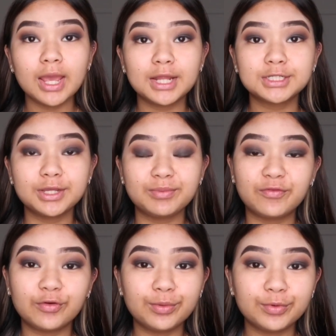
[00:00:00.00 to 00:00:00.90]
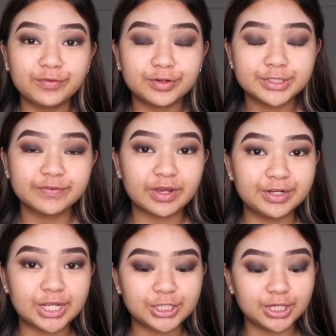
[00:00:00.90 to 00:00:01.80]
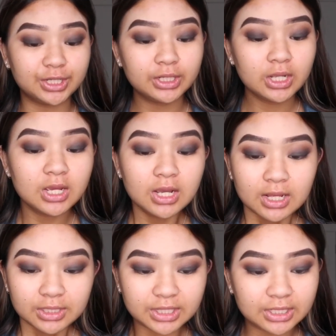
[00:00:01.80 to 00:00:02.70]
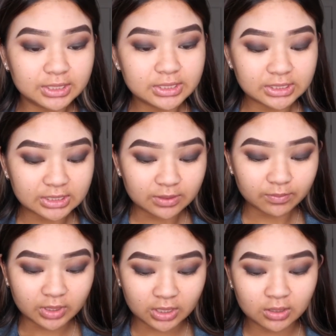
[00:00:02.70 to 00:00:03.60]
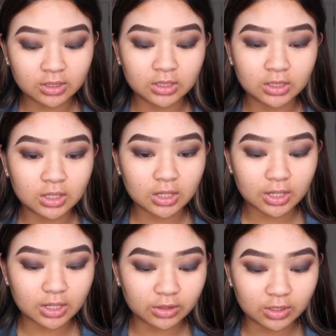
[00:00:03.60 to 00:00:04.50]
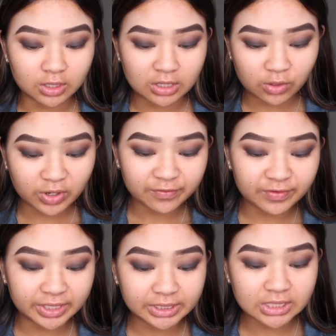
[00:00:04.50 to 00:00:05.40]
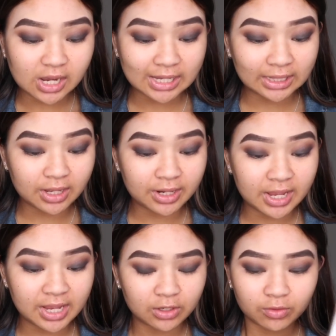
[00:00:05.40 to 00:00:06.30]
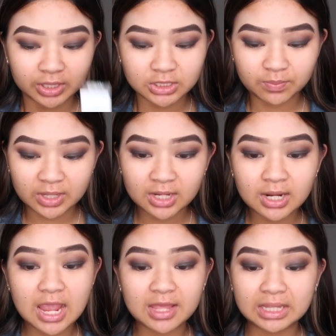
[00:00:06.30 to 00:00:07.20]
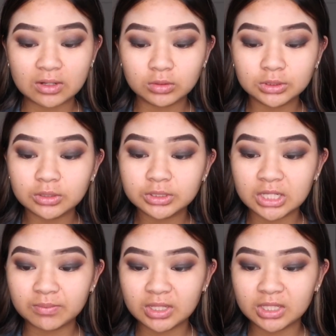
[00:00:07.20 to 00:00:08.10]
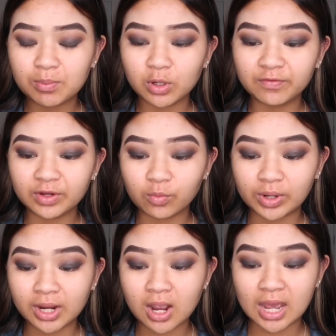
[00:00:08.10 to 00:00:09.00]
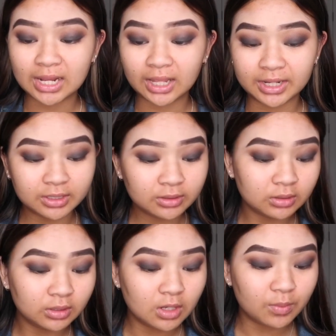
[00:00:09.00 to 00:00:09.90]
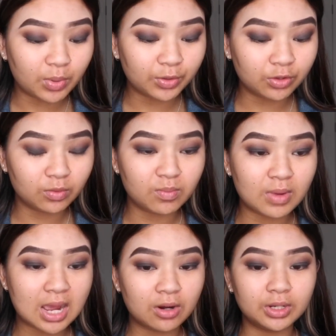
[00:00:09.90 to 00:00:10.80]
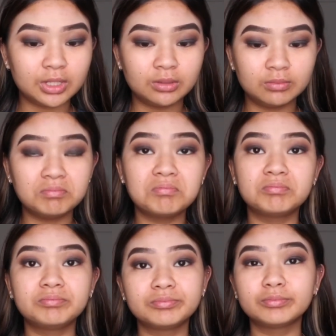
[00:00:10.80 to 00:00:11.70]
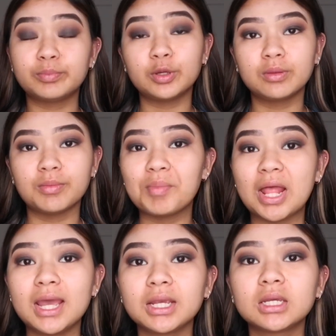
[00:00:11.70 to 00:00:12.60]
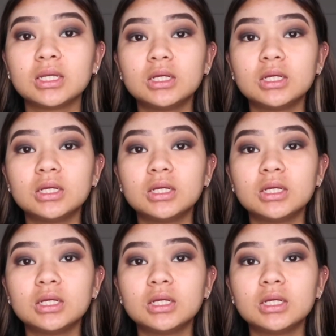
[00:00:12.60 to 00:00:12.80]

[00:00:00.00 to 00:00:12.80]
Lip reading: Actually, before we move on to foundation, Thin Lizzy sent me the Quick Fix eyeliner and corrector pen, and they also sent me their Perfect Wing eyeliner. Both of them are black.